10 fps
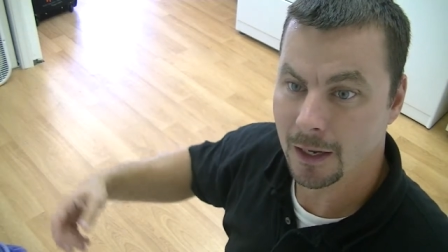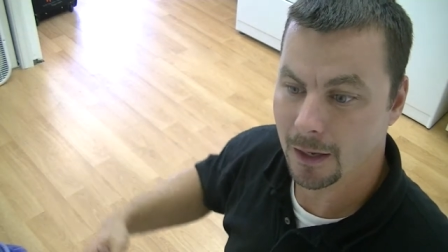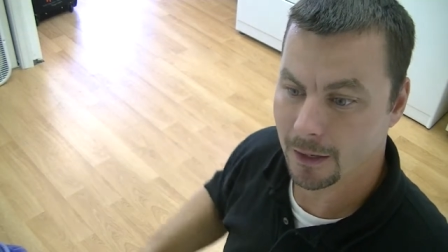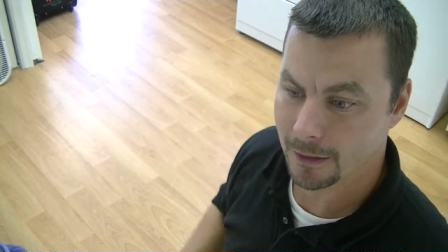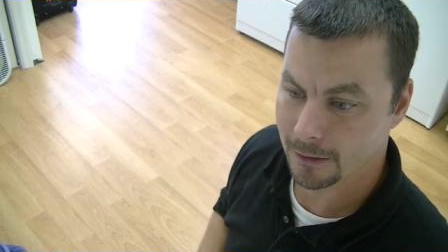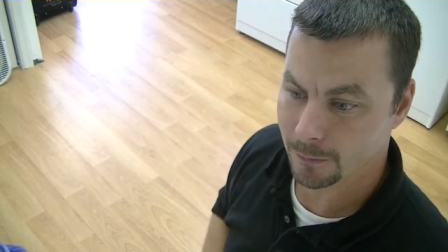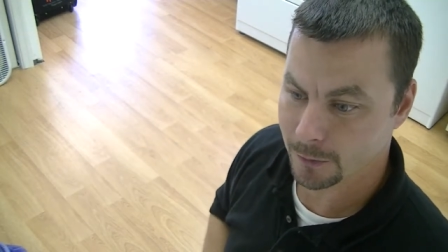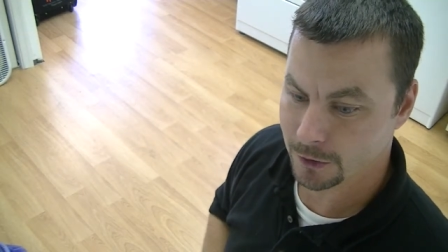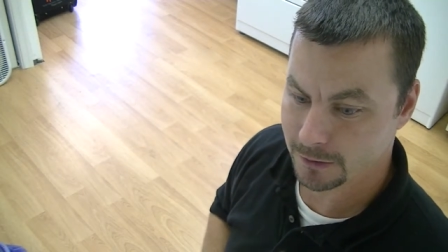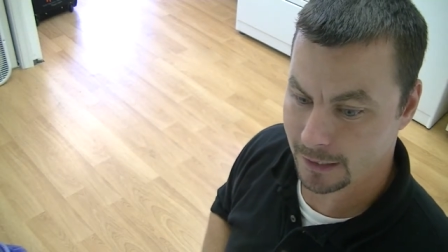Uh, we're
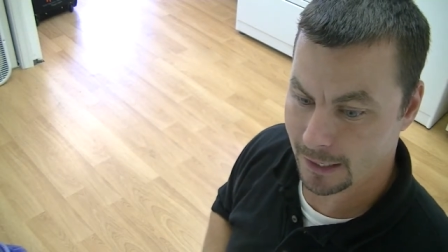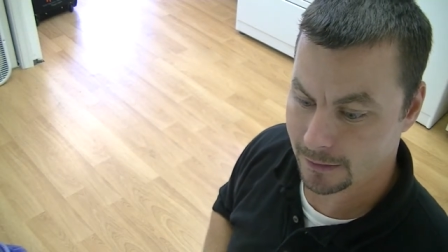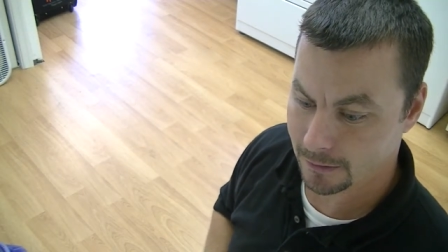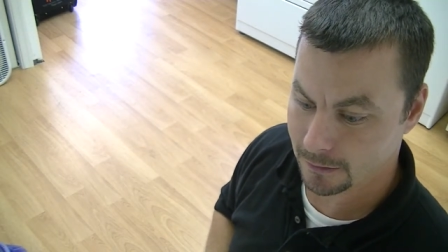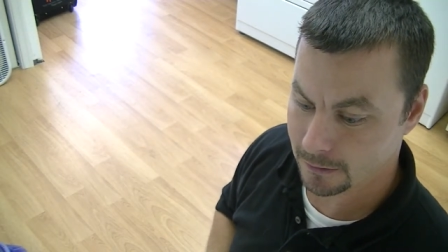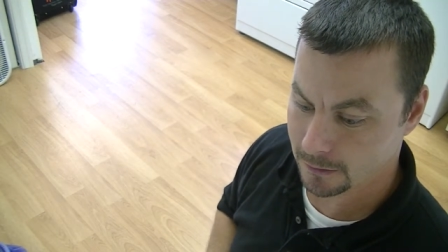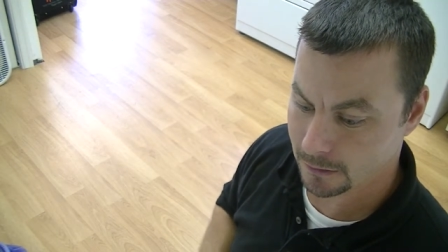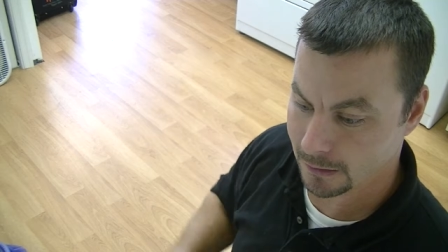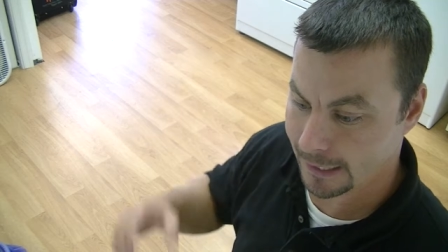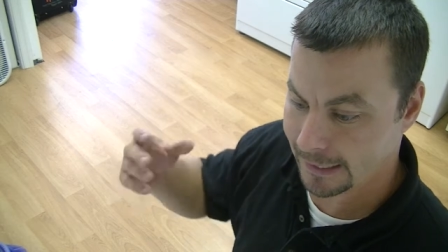just kind of
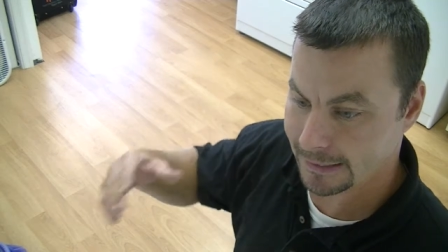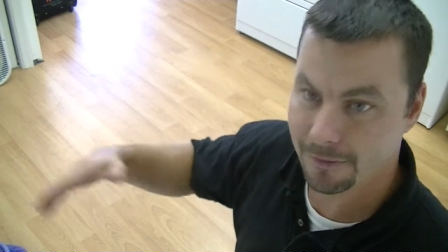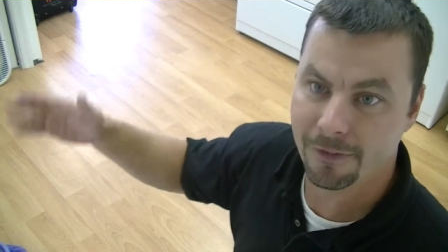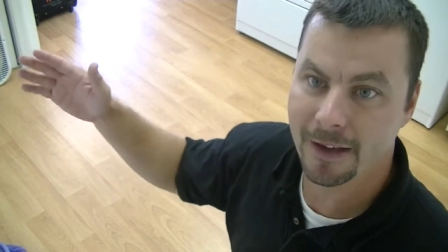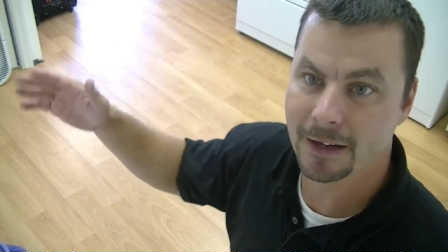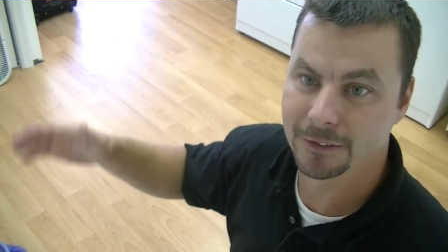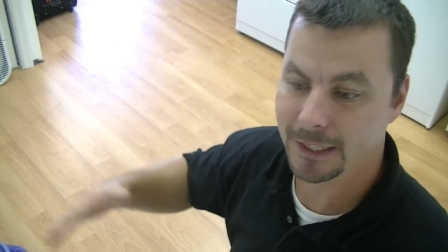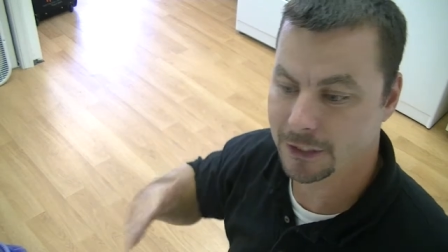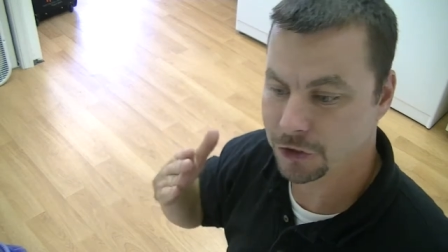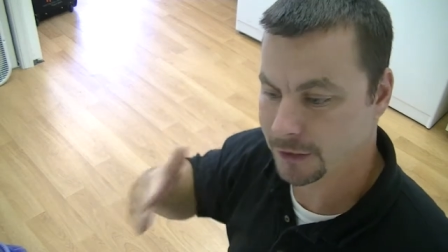laying the
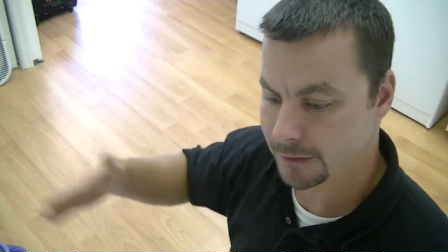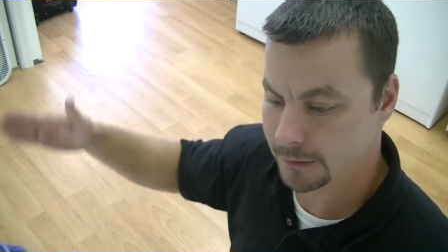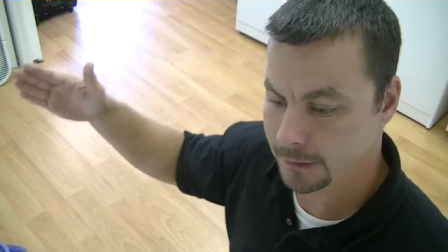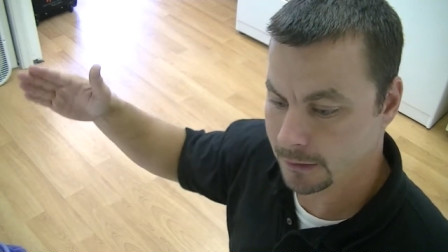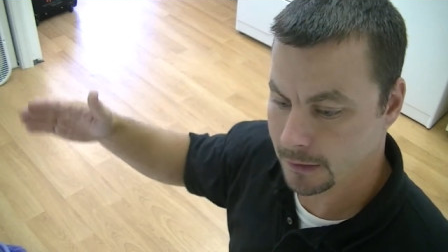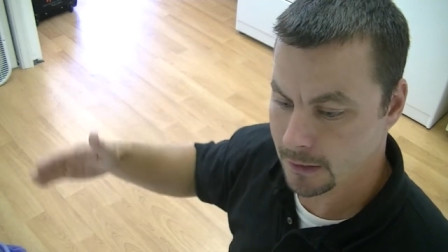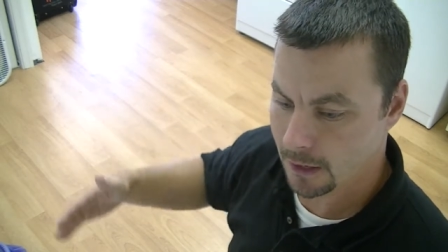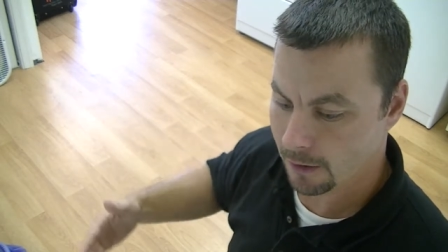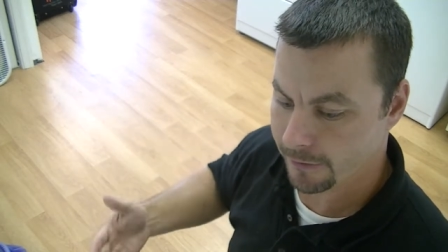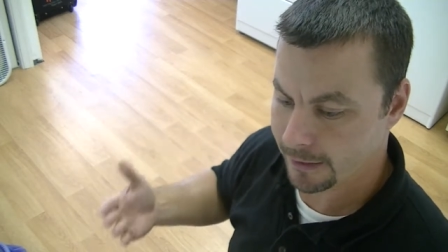foundation
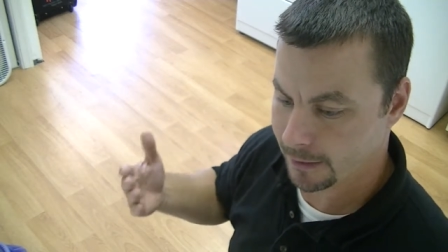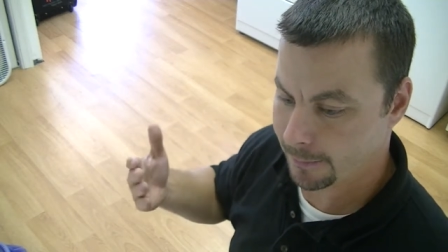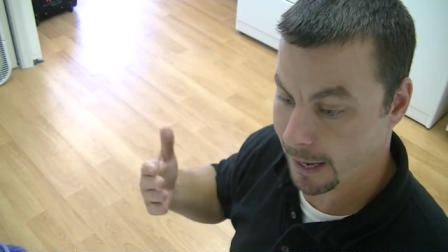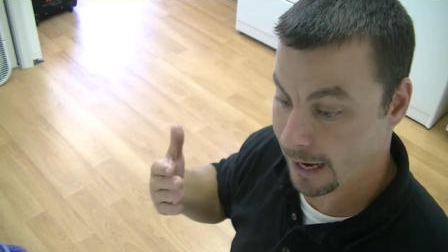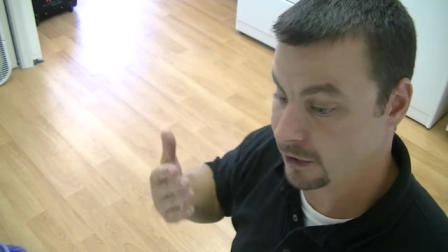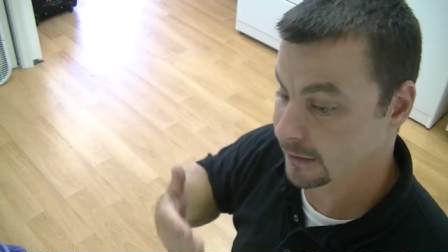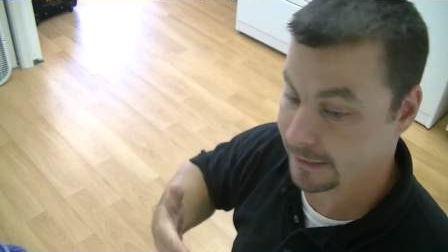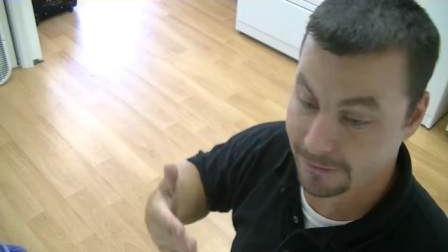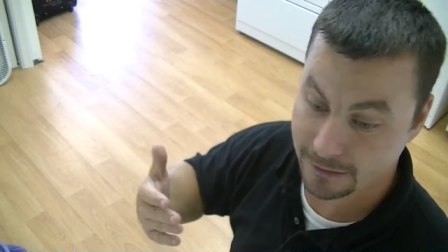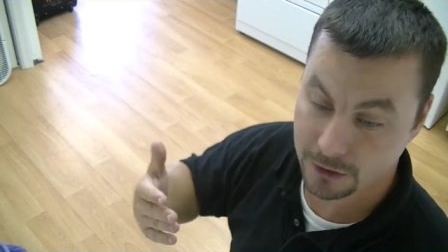of him actually
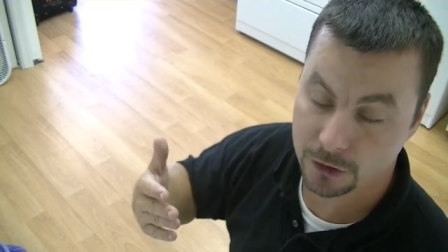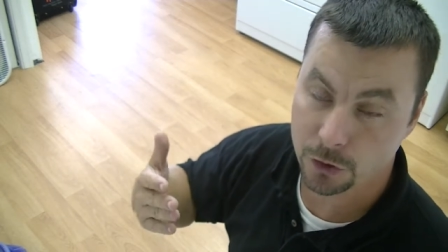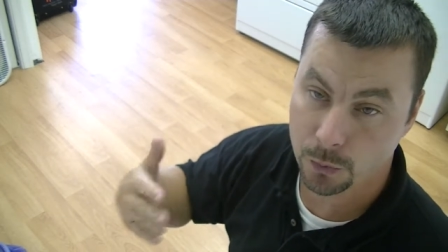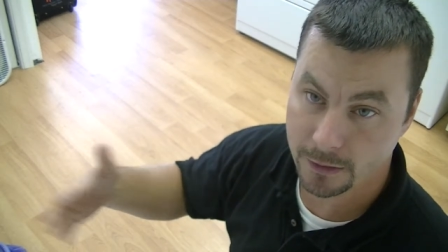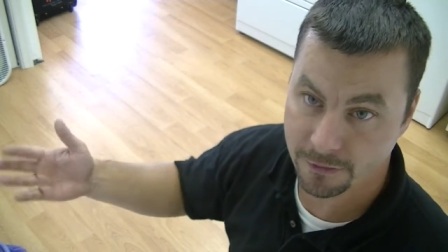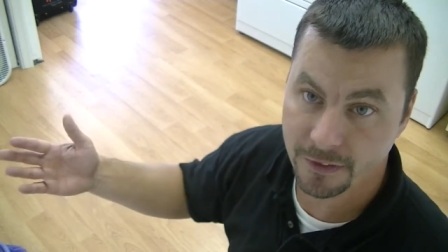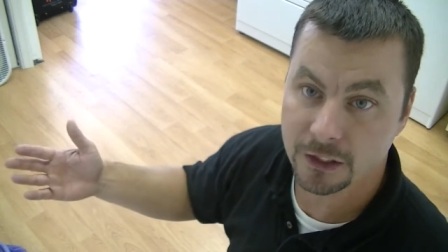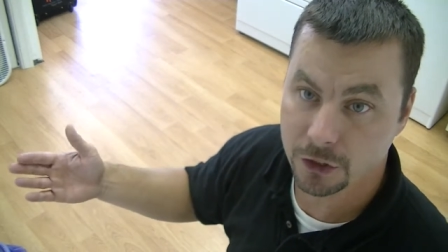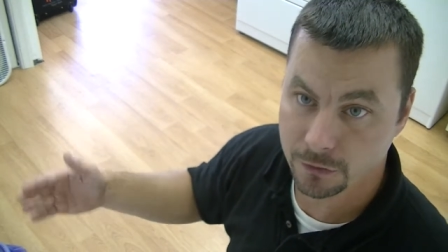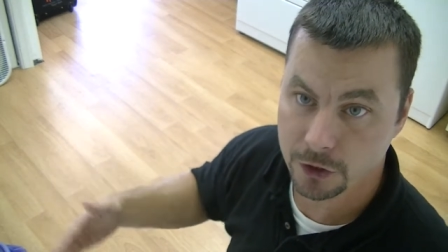even doing the
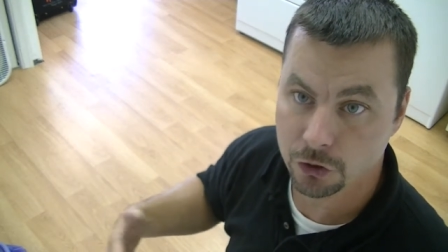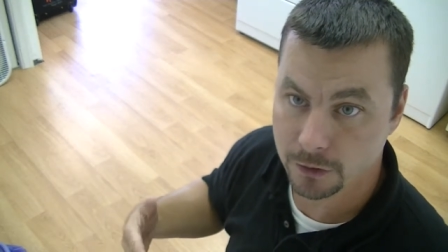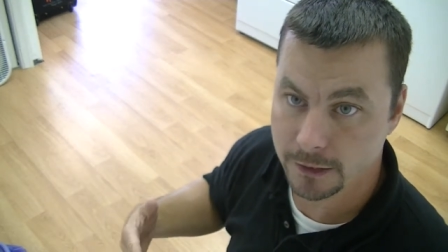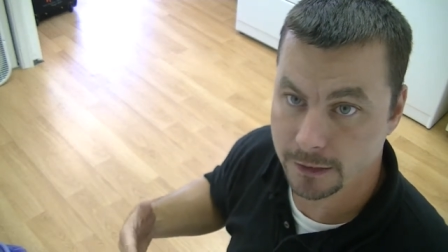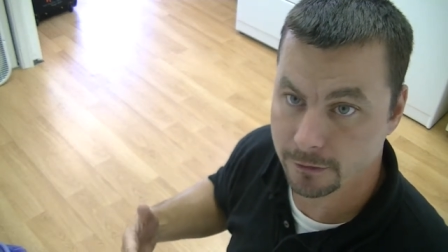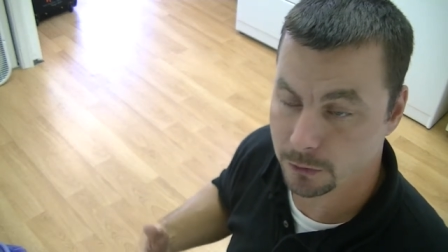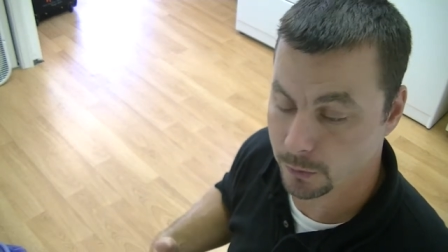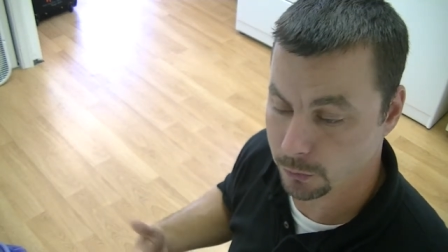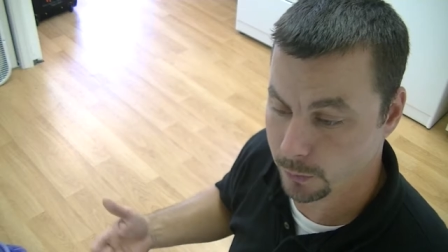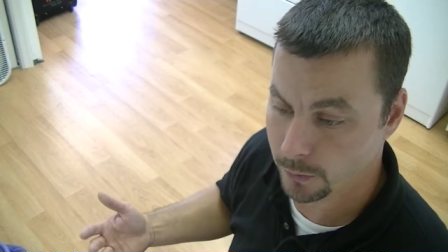fetch and retrieve is
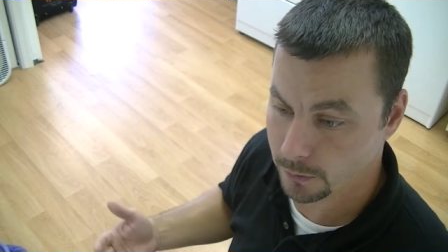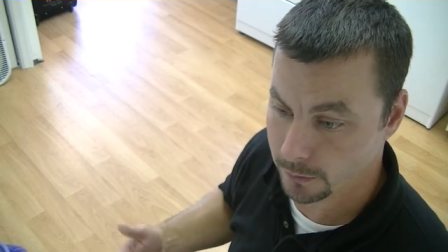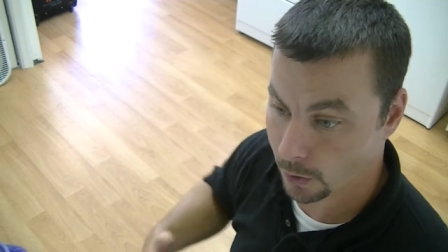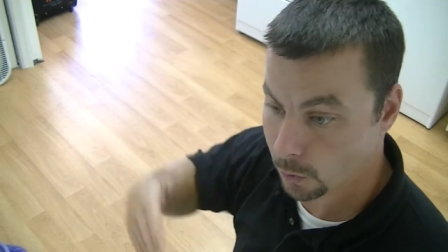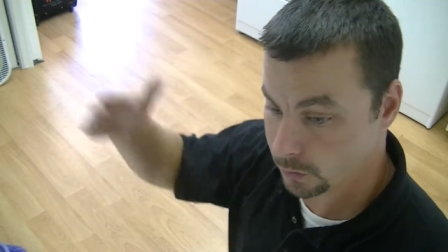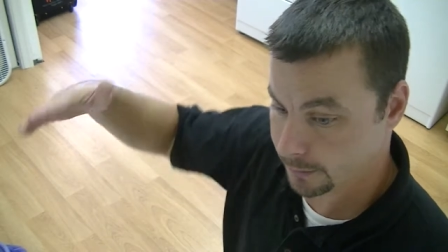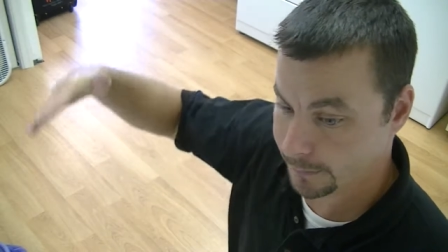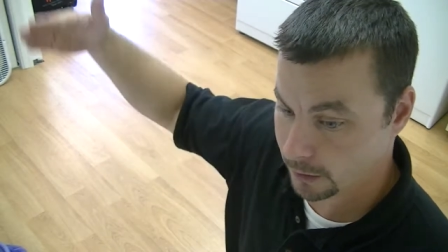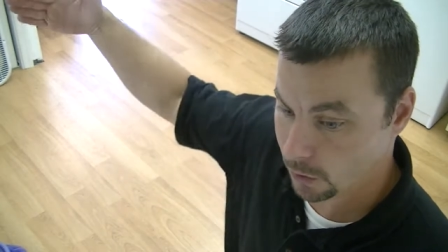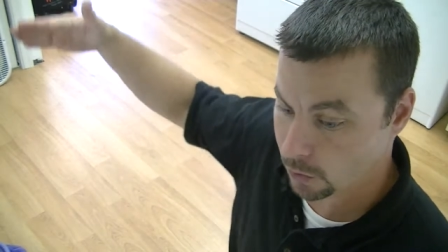which we're, the
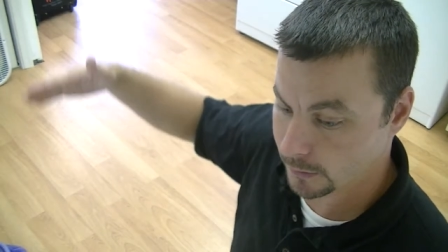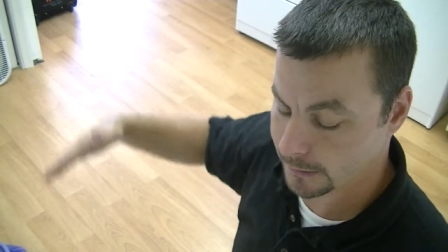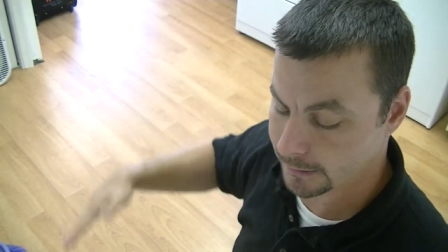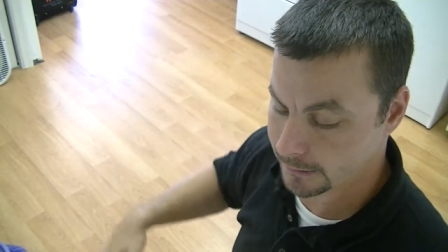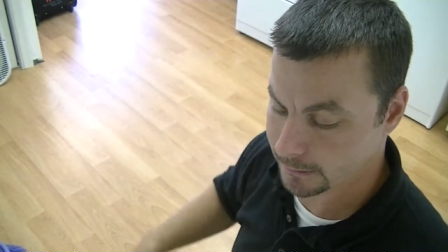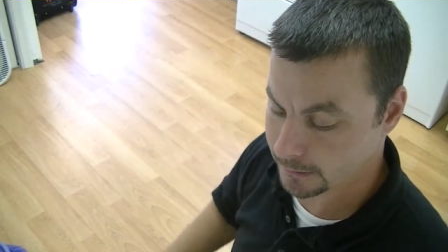ultimate goal is.